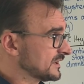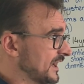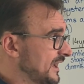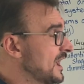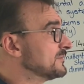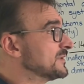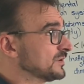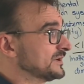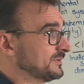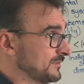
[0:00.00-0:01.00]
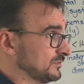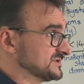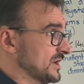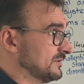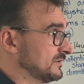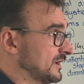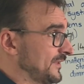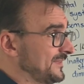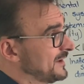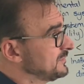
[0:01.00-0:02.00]
Okay? But plenty of people don't. And they're
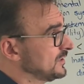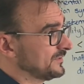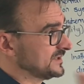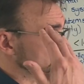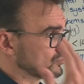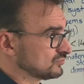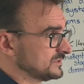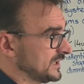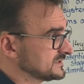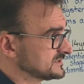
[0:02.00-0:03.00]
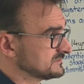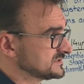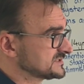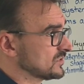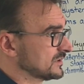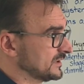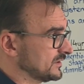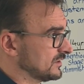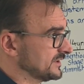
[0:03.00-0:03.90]
now on these, you know, stompingly high